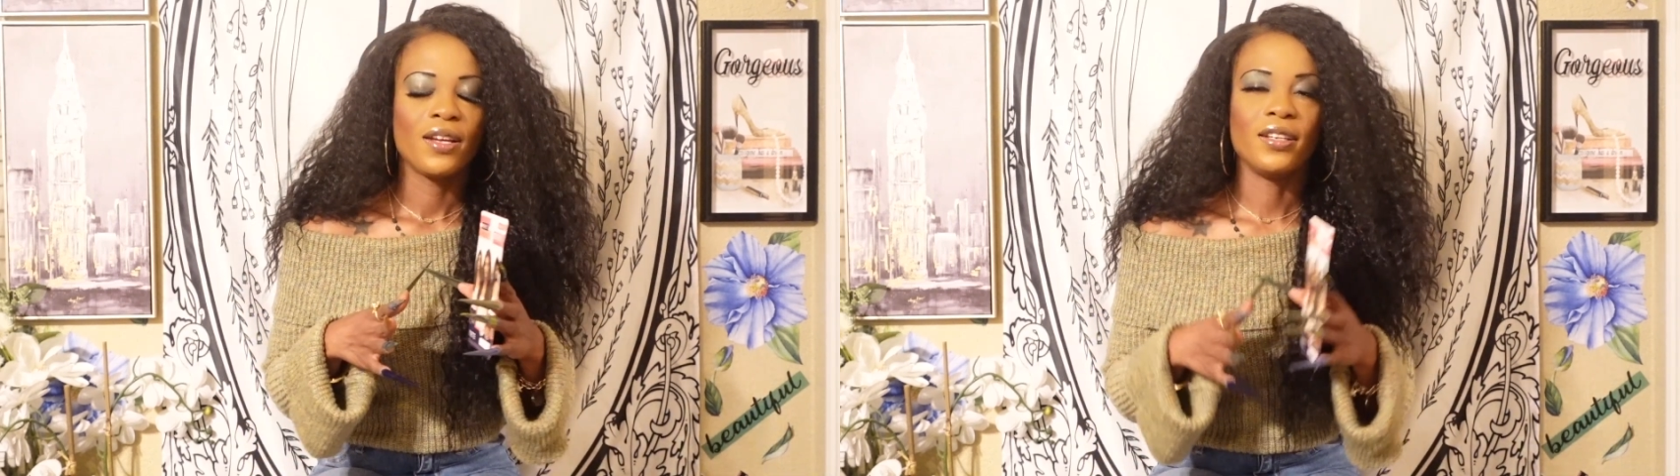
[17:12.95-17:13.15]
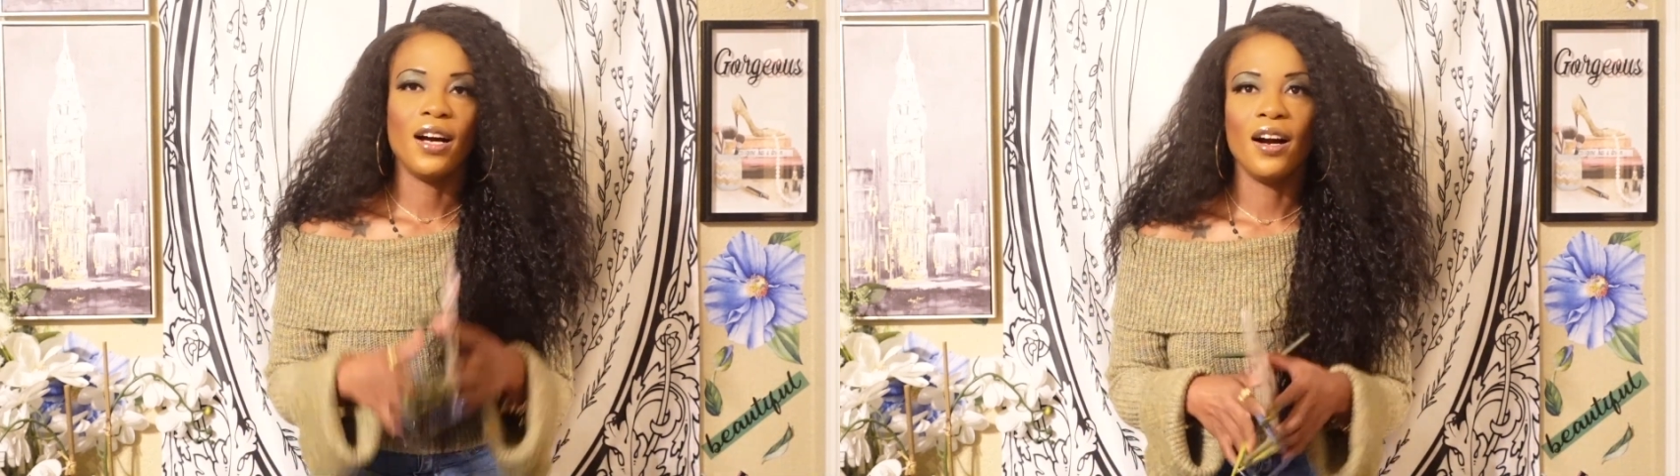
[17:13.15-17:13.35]

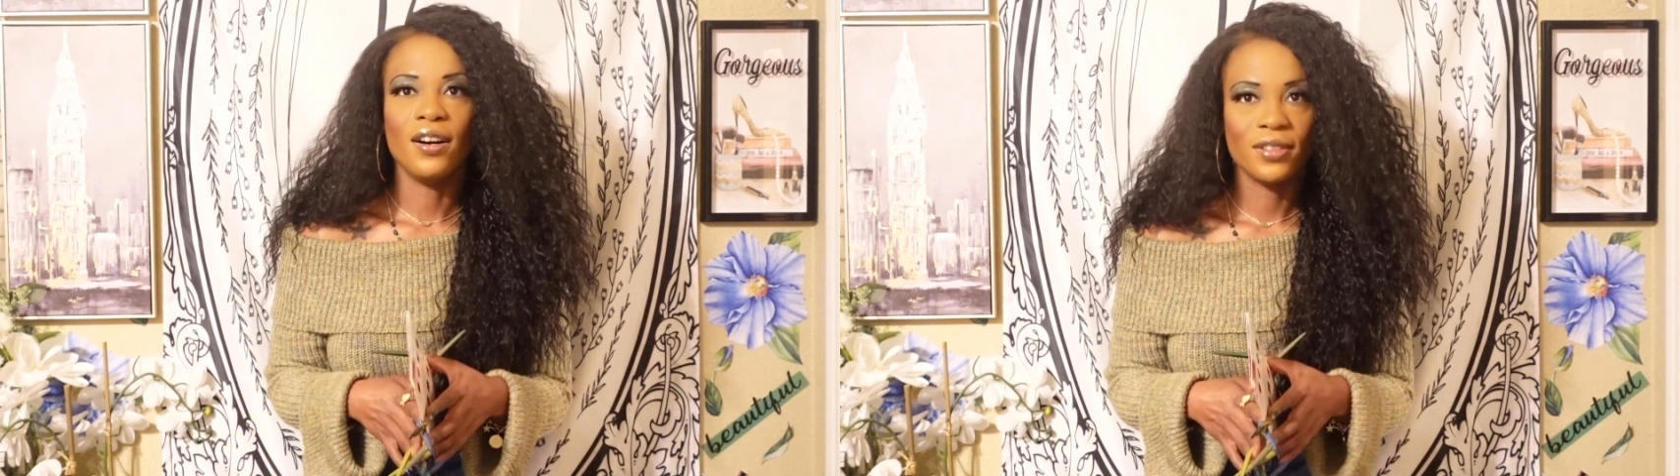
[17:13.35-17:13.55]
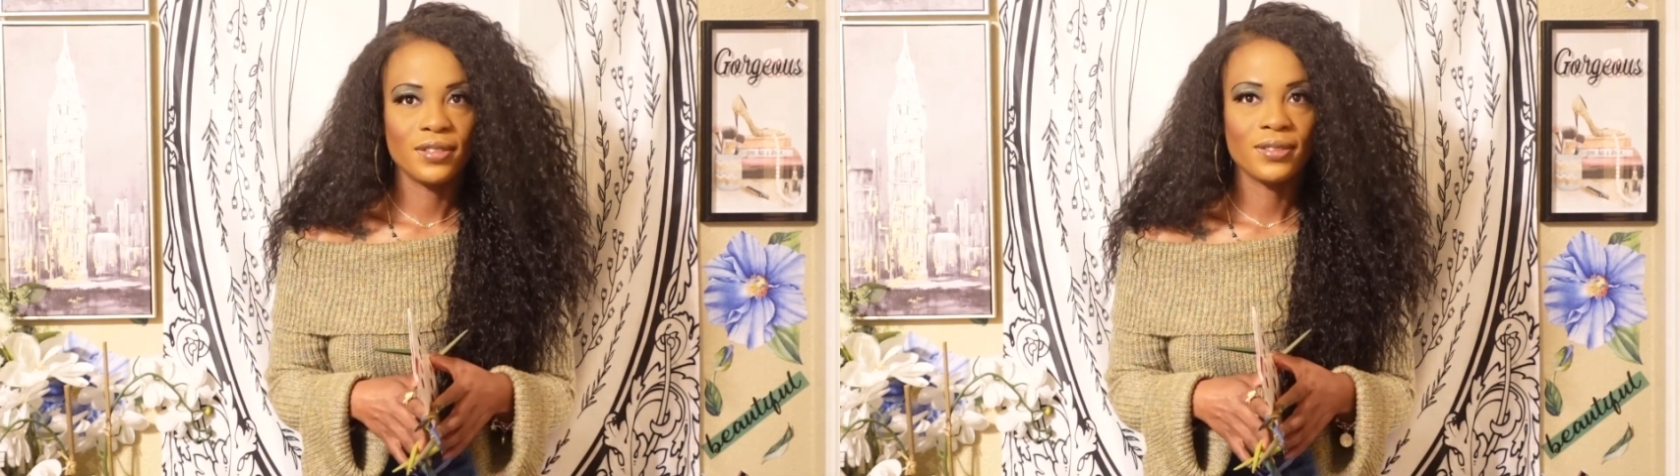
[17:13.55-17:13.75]

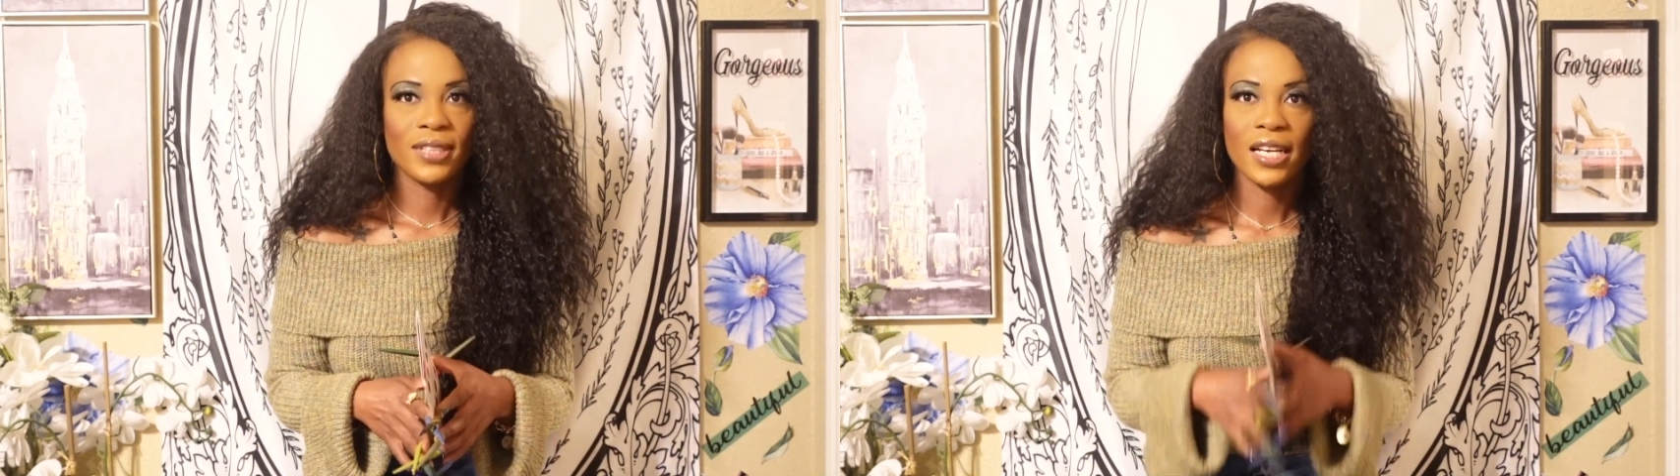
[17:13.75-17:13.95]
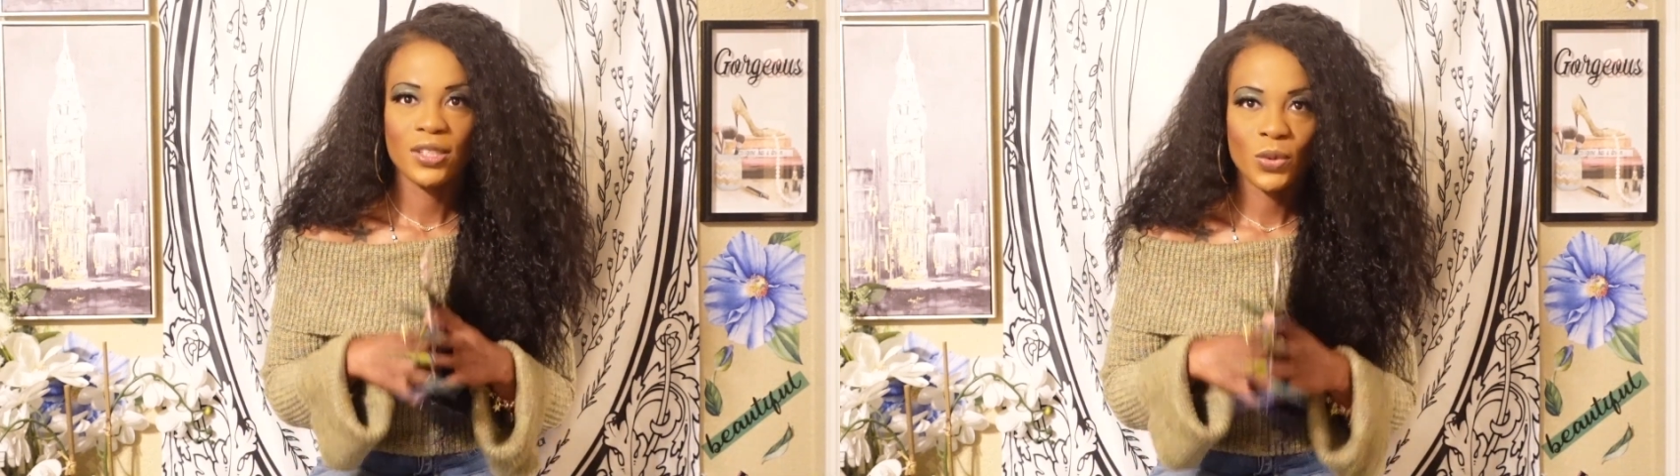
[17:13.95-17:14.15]
y'all,
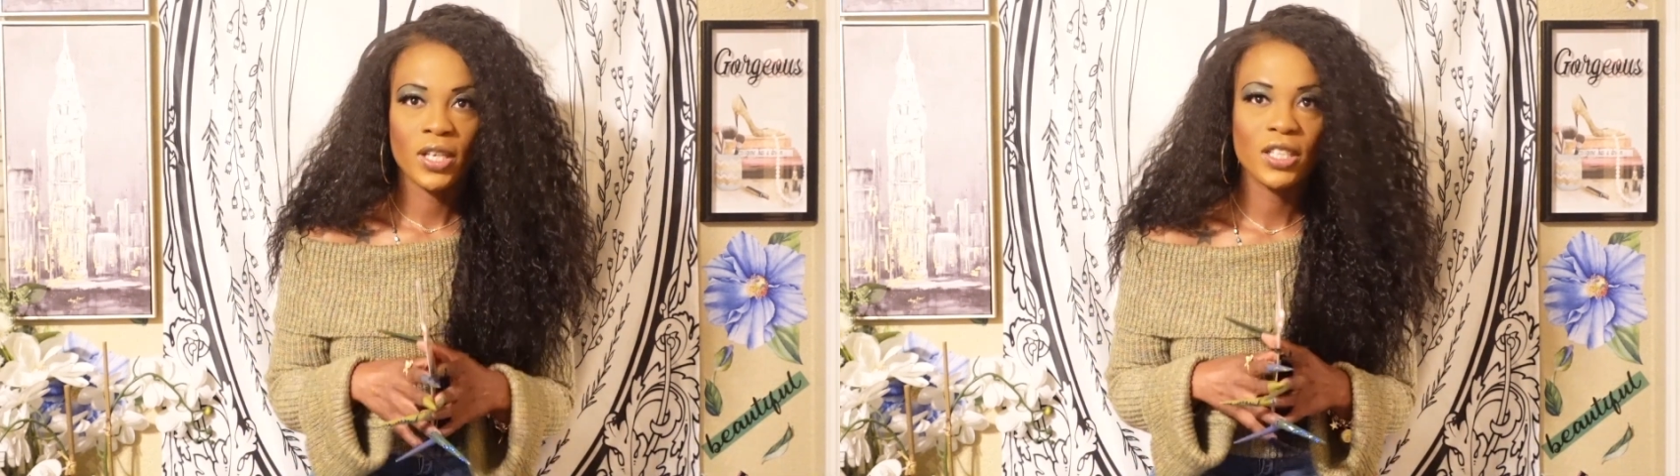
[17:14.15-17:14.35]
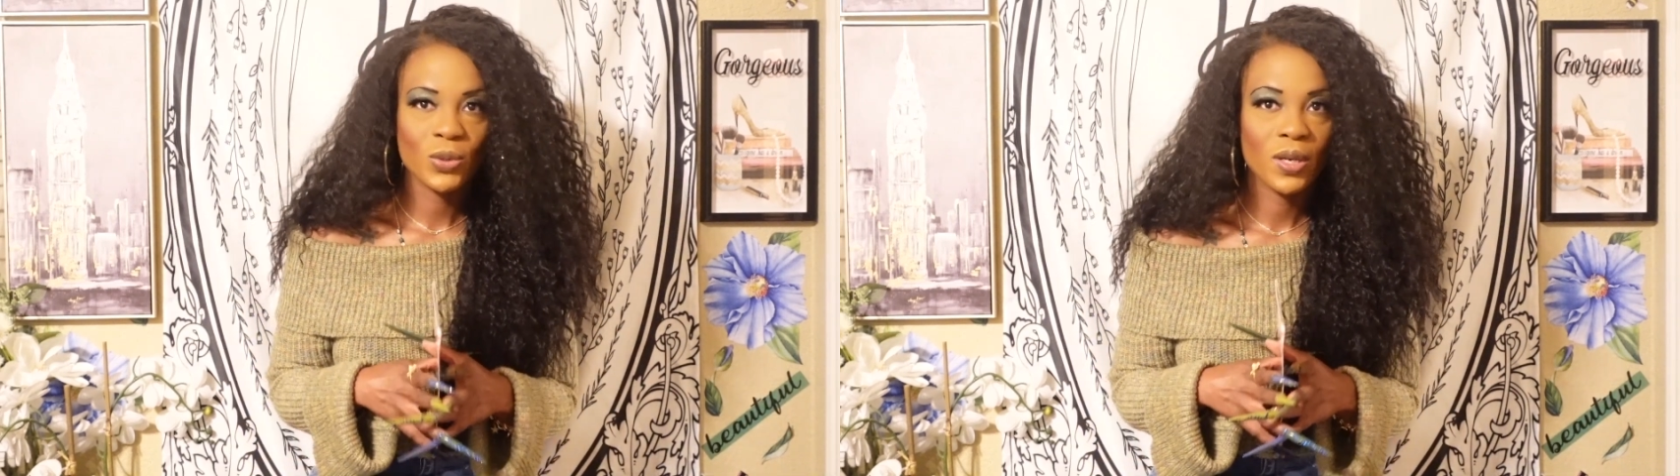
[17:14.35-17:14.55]
that
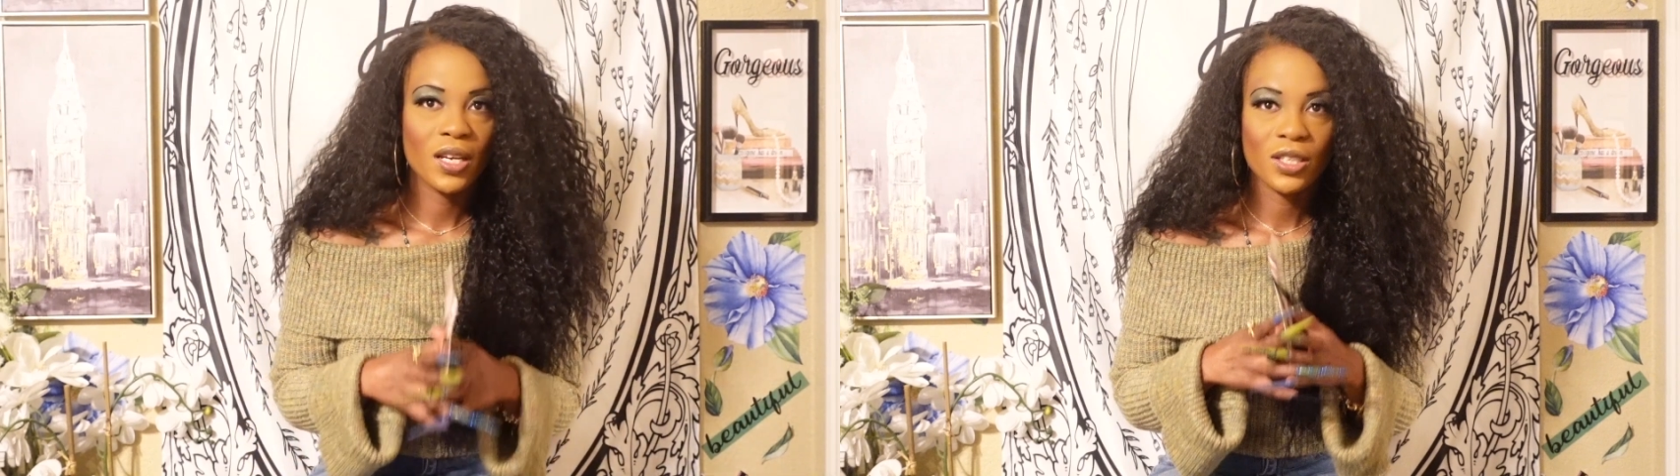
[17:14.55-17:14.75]
2020